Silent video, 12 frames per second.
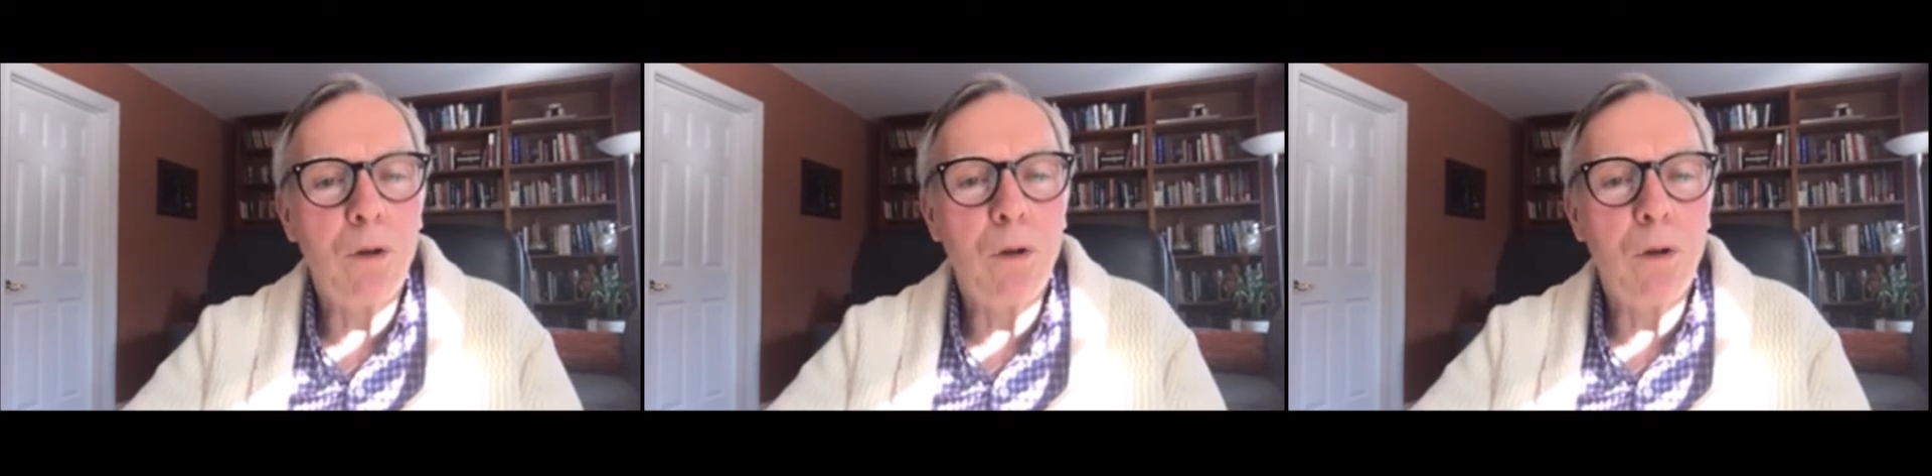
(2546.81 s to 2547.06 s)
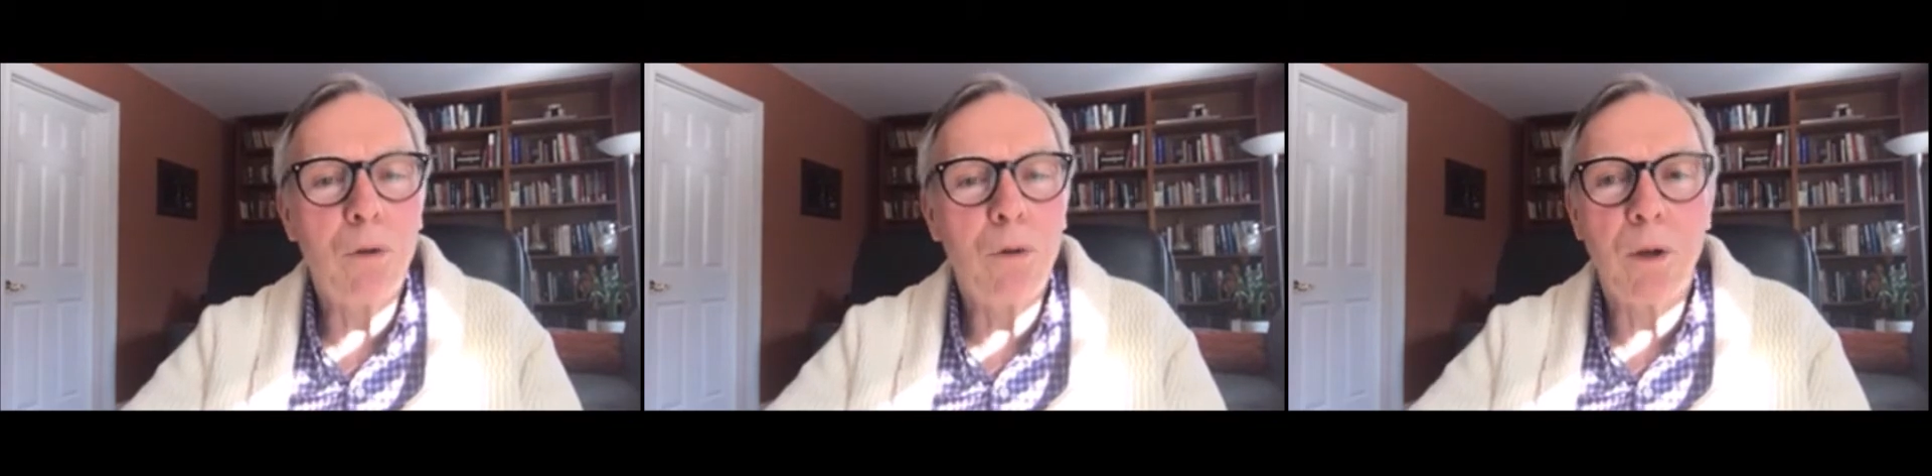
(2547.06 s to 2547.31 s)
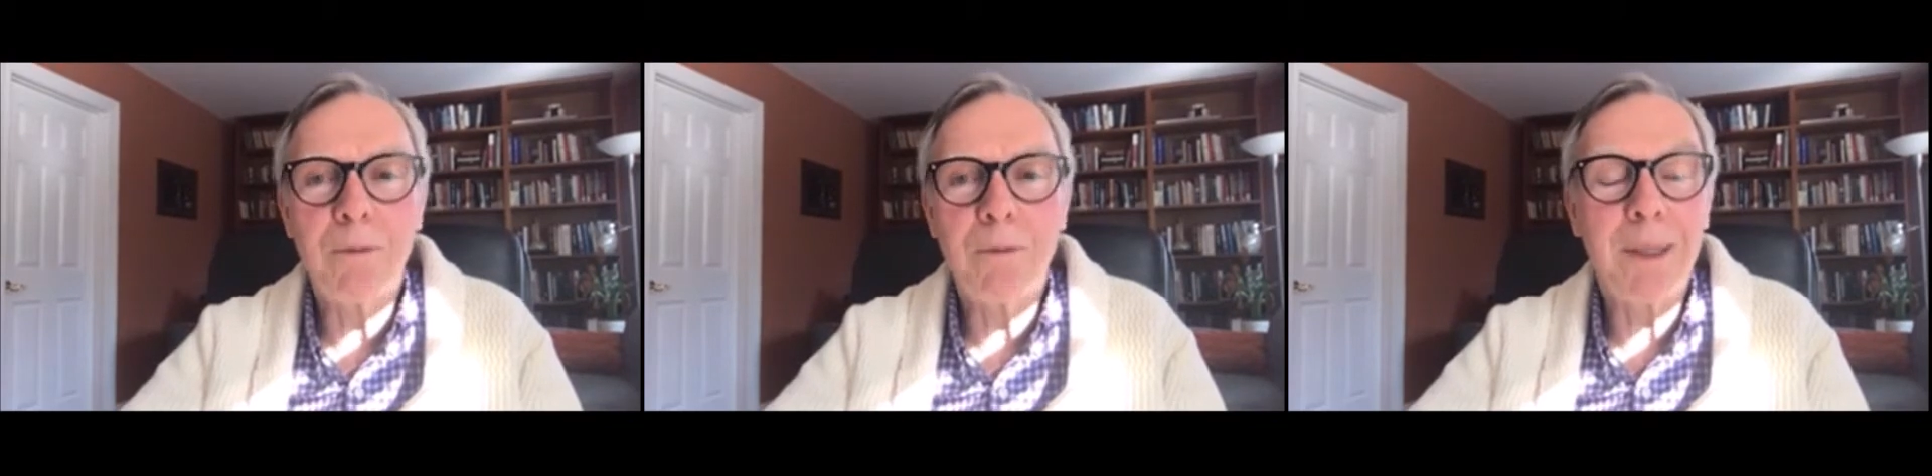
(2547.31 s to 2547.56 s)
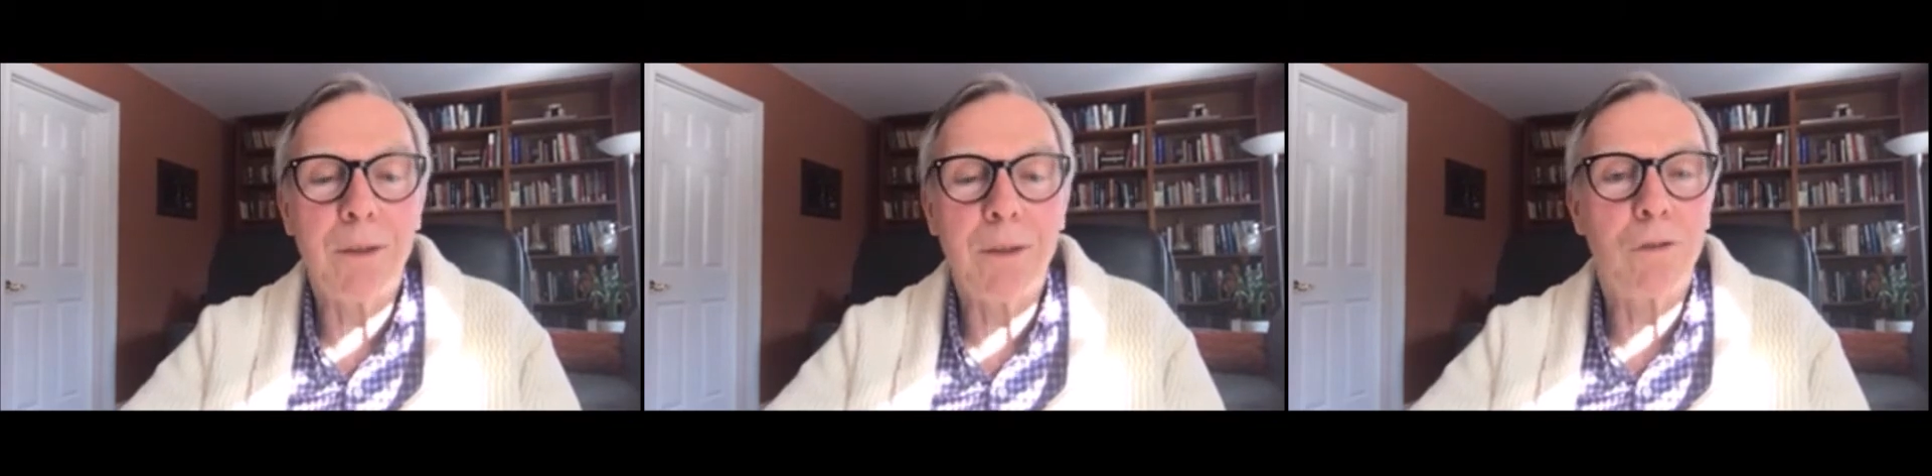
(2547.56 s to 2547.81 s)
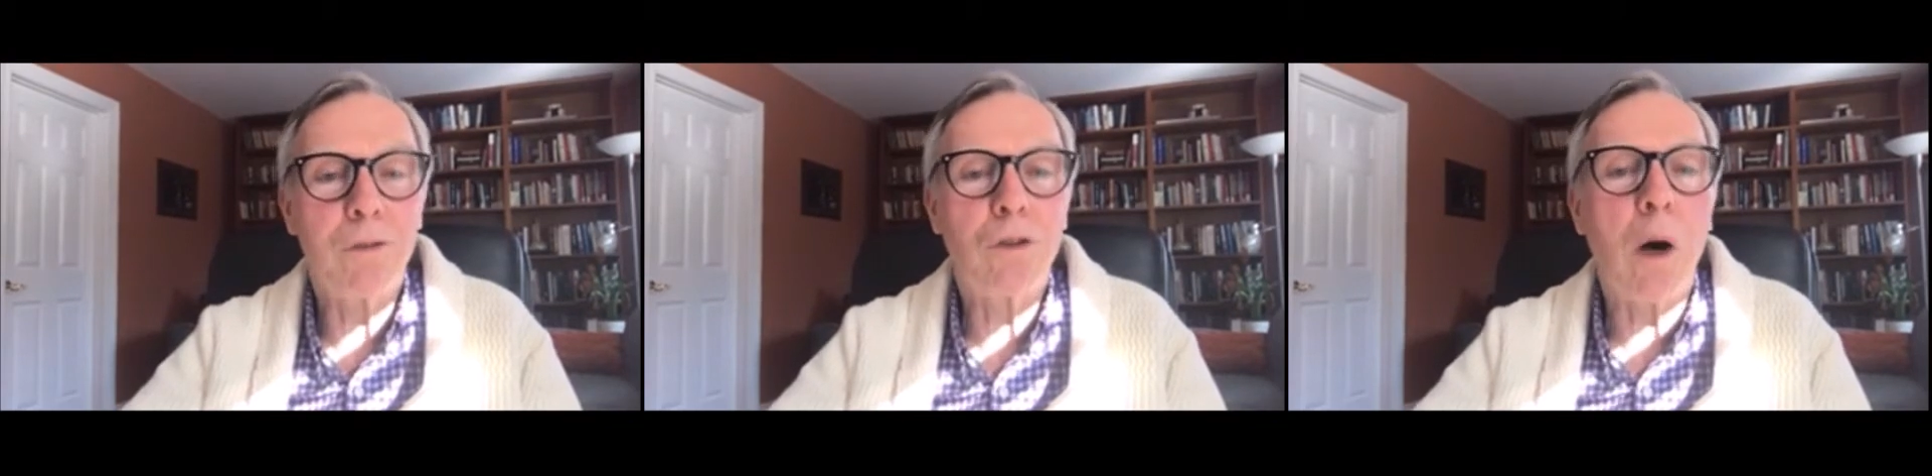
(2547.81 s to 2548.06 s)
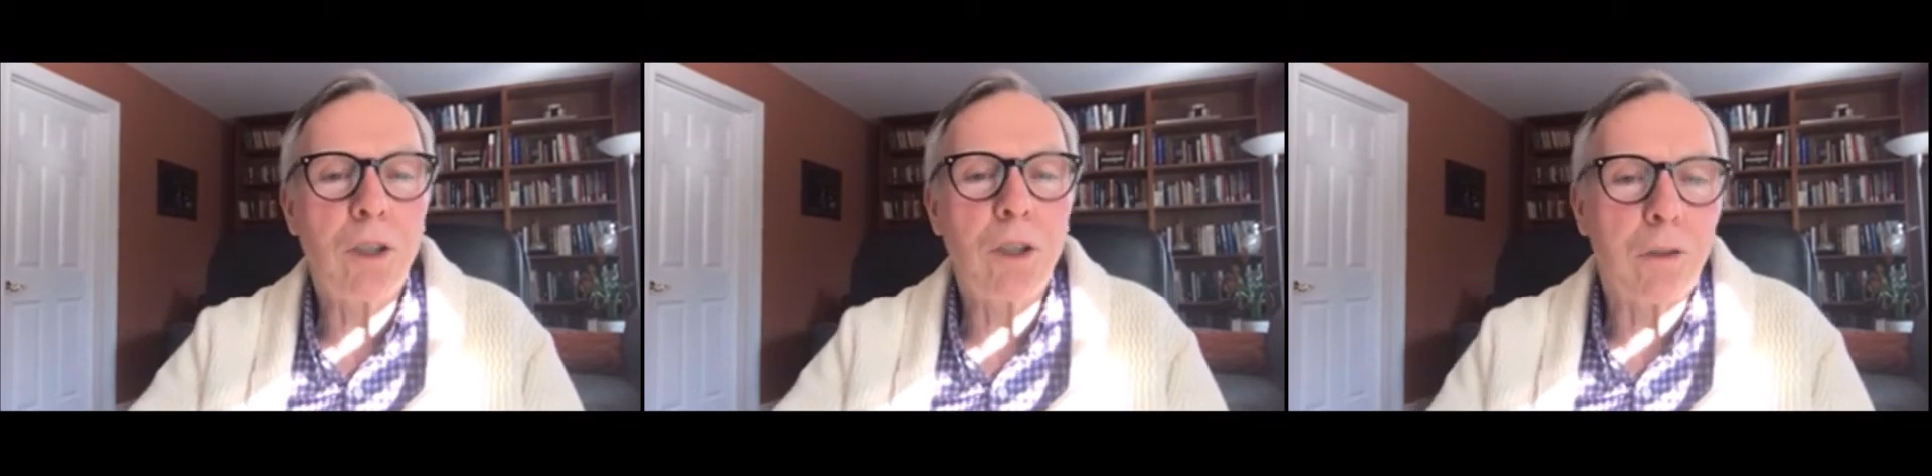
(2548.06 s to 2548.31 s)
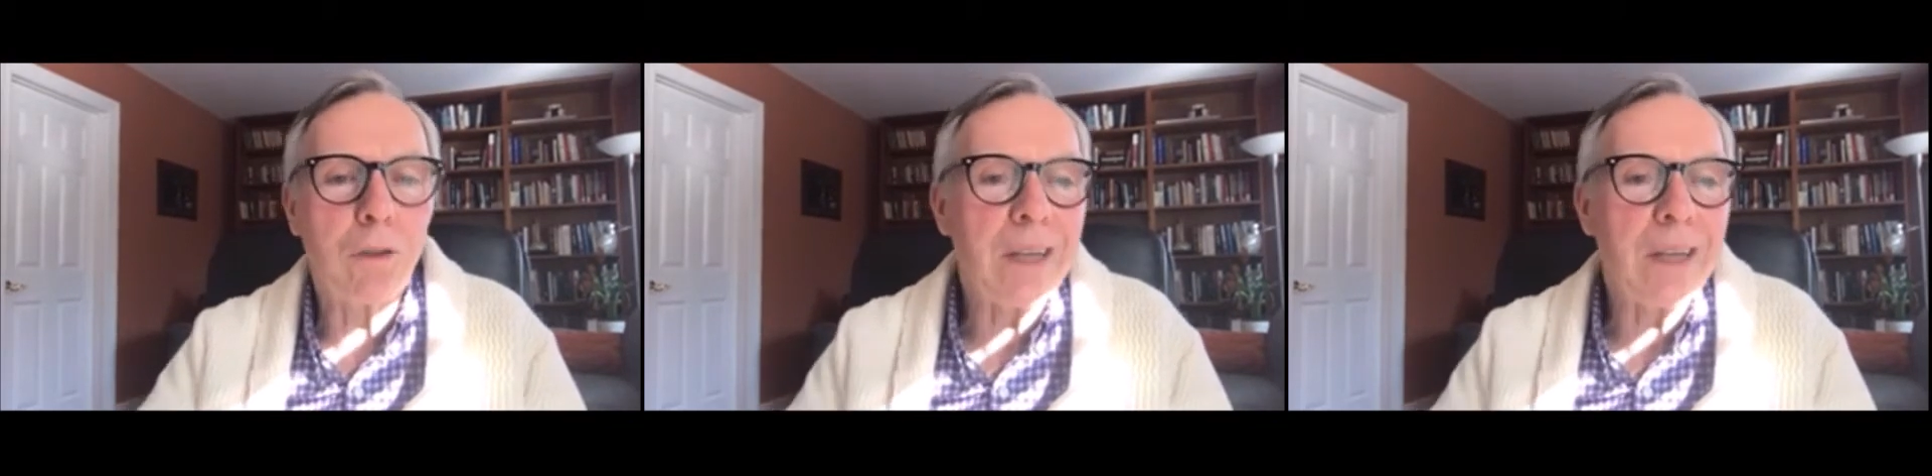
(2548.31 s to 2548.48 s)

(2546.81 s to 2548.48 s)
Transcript: who would have been the staunchest